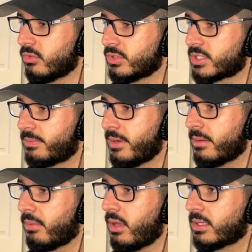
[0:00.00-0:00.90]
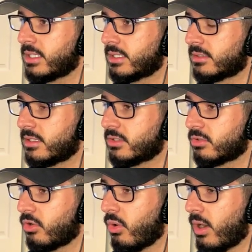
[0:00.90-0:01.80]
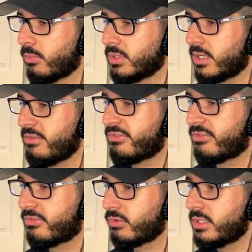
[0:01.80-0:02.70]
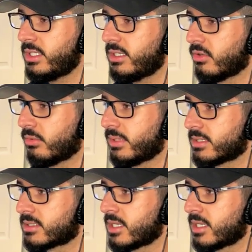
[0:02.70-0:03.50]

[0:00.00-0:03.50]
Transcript: we just parabolically continued to go up. We didn't fully, you know, because